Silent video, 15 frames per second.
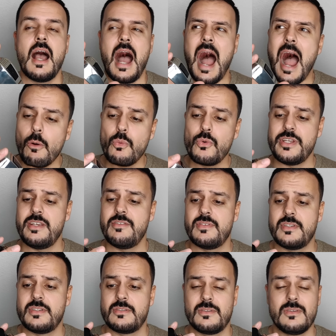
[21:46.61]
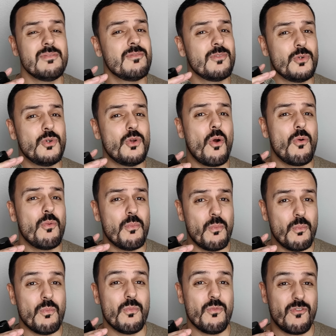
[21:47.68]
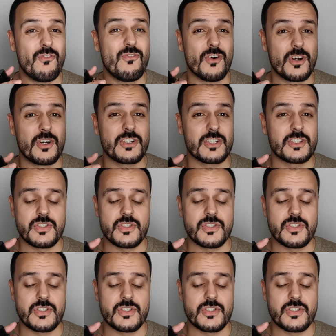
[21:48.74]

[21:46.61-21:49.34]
I would even go further